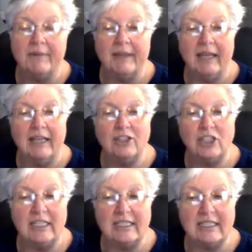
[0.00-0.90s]
And
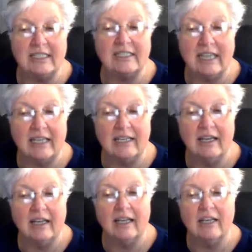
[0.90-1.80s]
Jesus said,
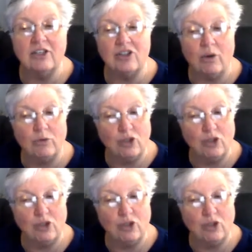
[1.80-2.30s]
don't